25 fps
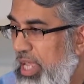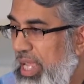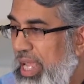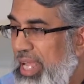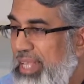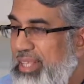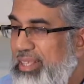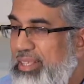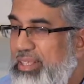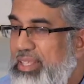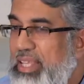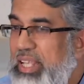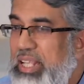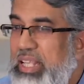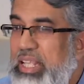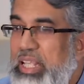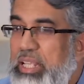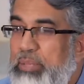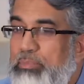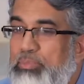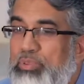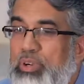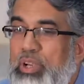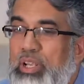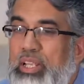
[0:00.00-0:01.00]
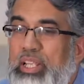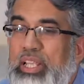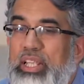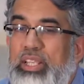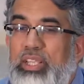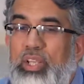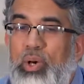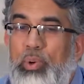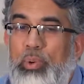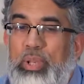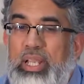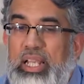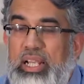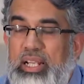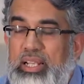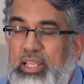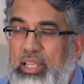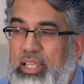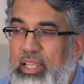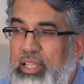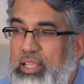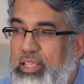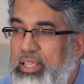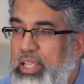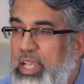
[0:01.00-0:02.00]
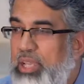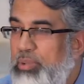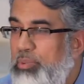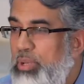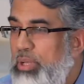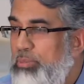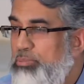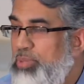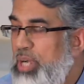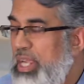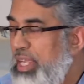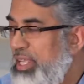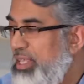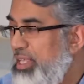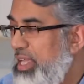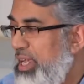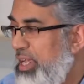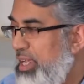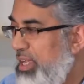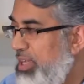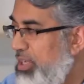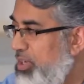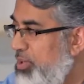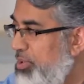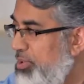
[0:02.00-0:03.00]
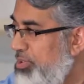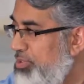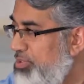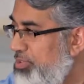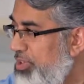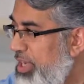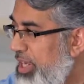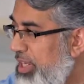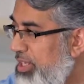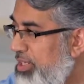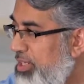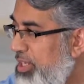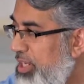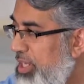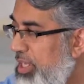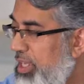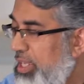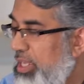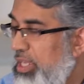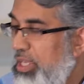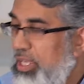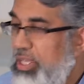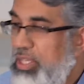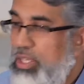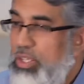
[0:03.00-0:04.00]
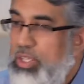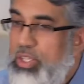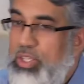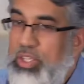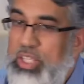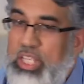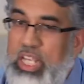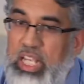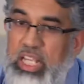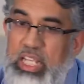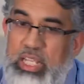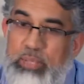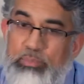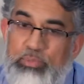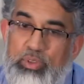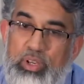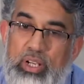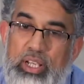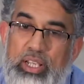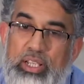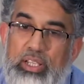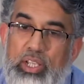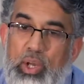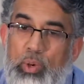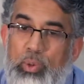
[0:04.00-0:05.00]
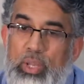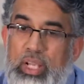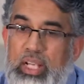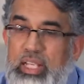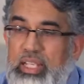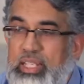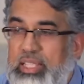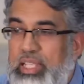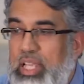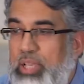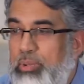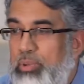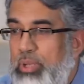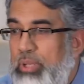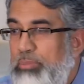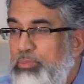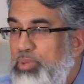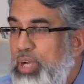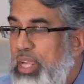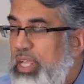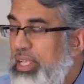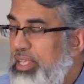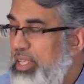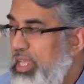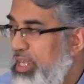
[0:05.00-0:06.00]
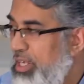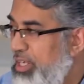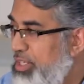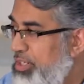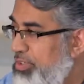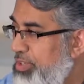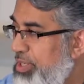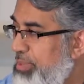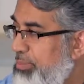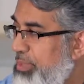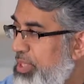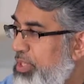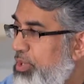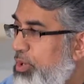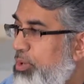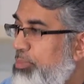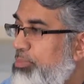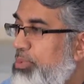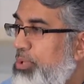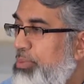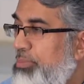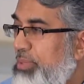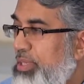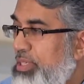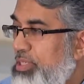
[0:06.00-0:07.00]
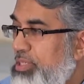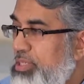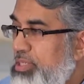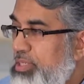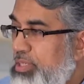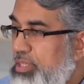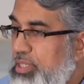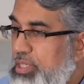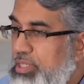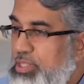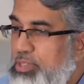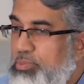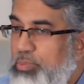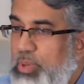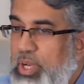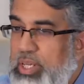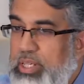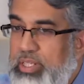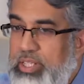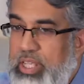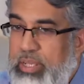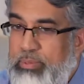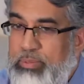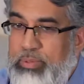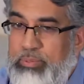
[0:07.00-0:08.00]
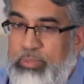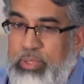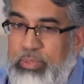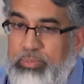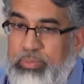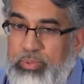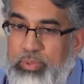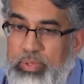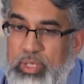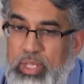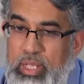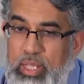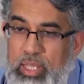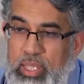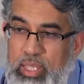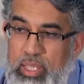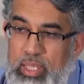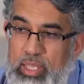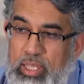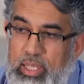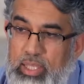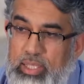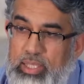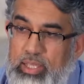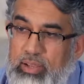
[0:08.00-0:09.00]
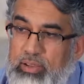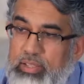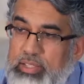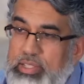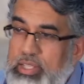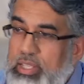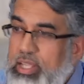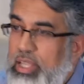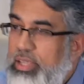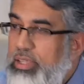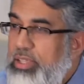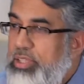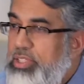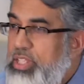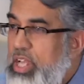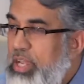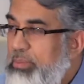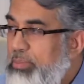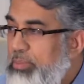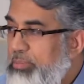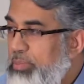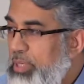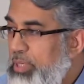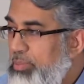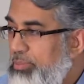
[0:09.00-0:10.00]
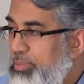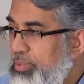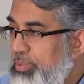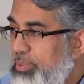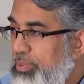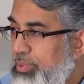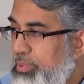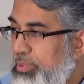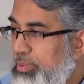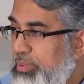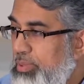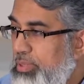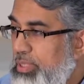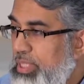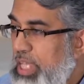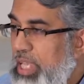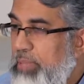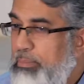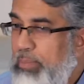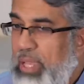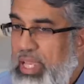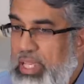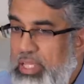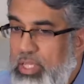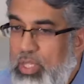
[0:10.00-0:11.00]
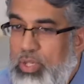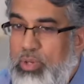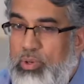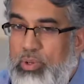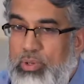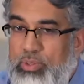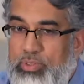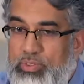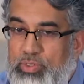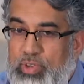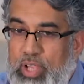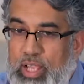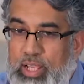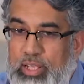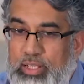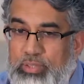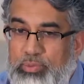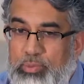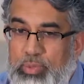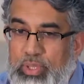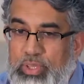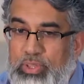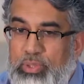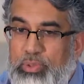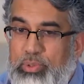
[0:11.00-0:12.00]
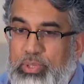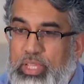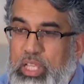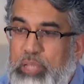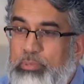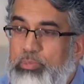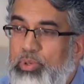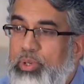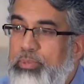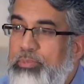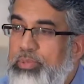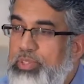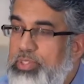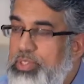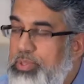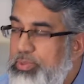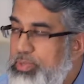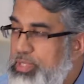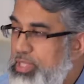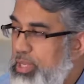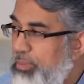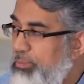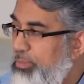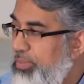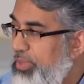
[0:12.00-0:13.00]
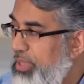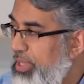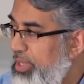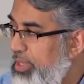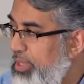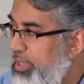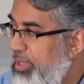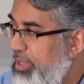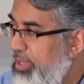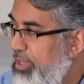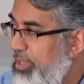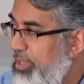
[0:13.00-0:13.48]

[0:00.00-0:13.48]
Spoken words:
and deliberately, knowingly, they will break that contract. Deliberately, knowingly, they will break that agreement or promise. This is one type of people. There is another type of people, they make the contract with you, they promise you something.